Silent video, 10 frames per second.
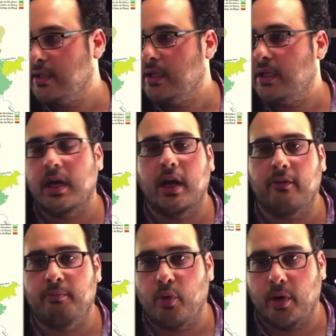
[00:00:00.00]
of
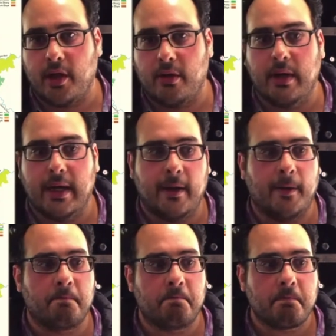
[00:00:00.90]
Bordeaux.
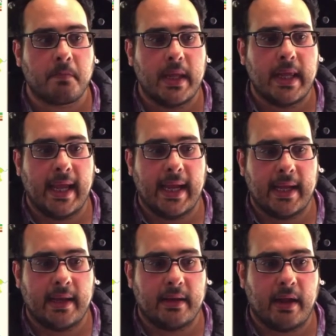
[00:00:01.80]
Um,
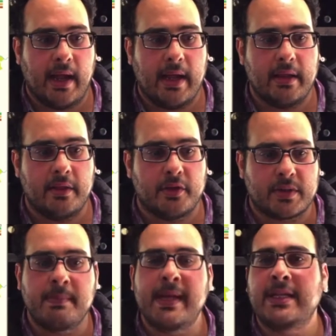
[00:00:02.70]
and I, there's
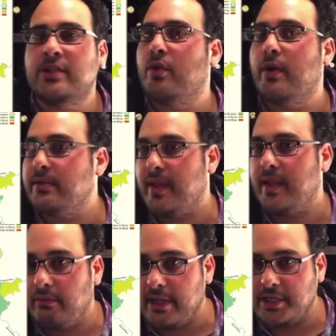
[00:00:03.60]
many stories within a
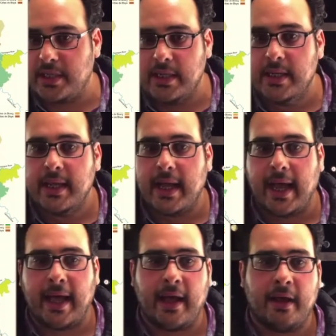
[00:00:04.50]
region.
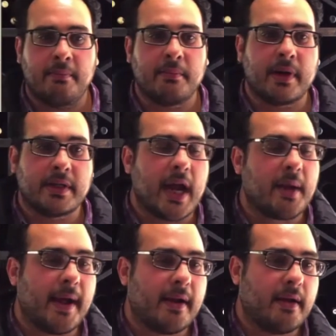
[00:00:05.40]
I, am going to talk
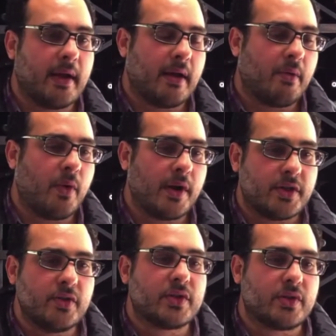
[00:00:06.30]
about uh, one or
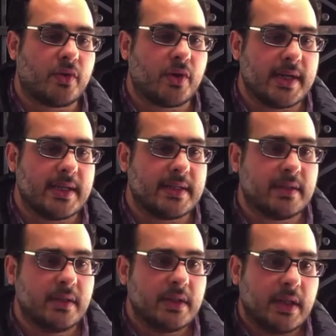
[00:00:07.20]
two stories
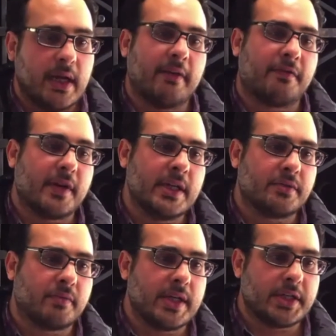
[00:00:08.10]
uh, for each
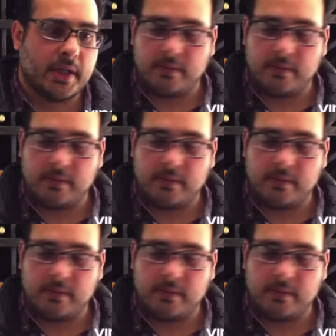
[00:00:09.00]
region.